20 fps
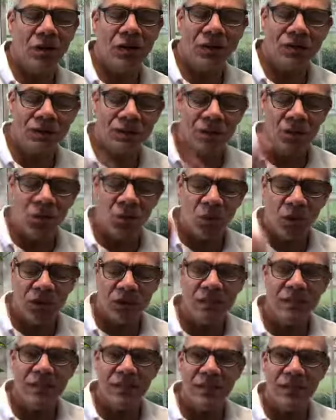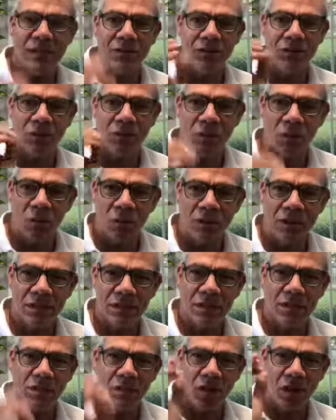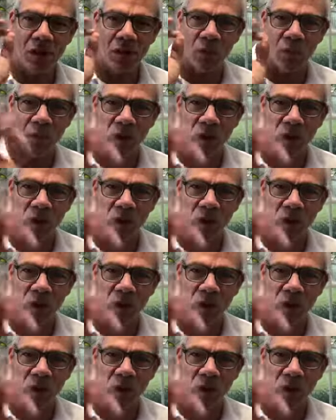I'll say, what is the energy? What is the thought?